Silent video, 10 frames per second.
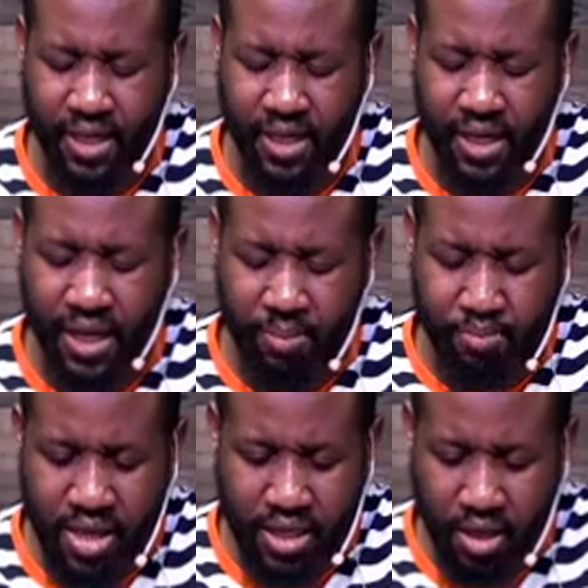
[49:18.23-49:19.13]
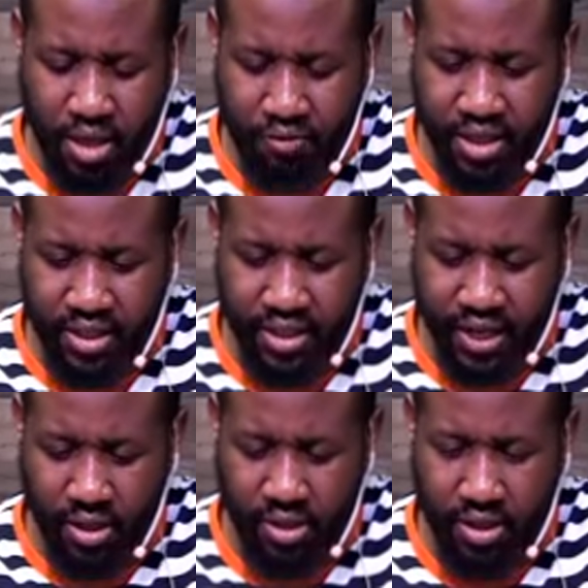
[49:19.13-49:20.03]
In the midst of this
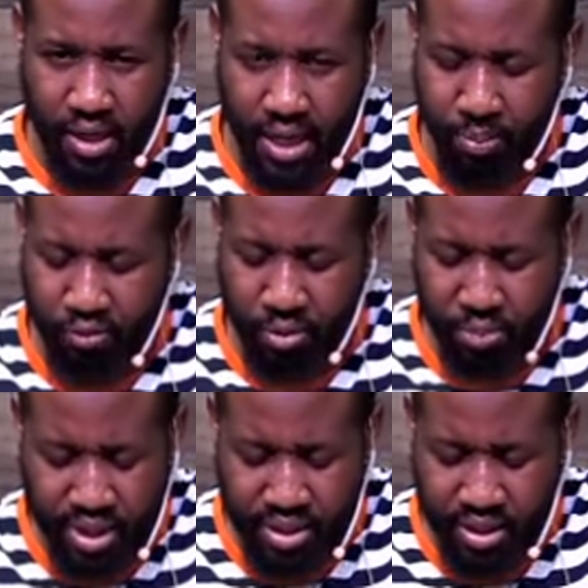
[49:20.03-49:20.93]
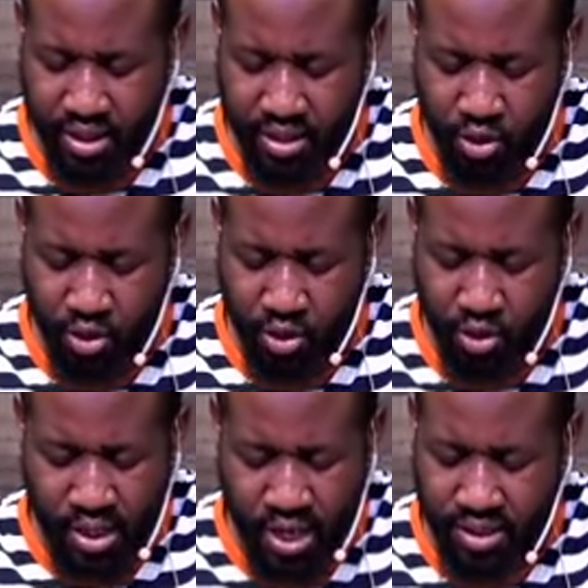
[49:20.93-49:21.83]
chaos, God, I pray for peace in the
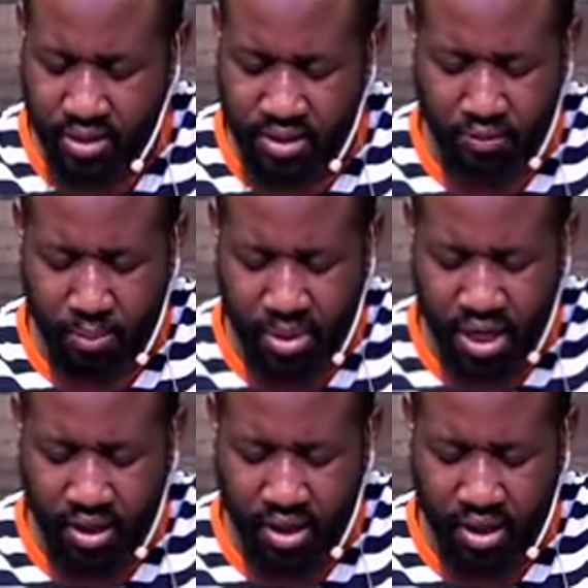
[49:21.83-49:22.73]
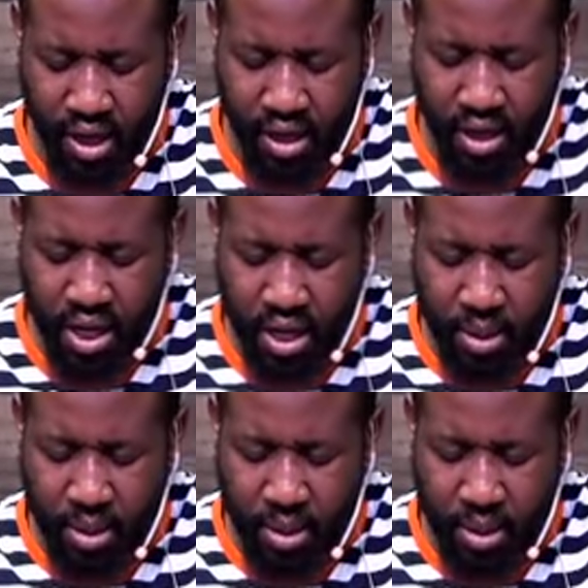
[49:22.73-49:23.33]
United States of America, God.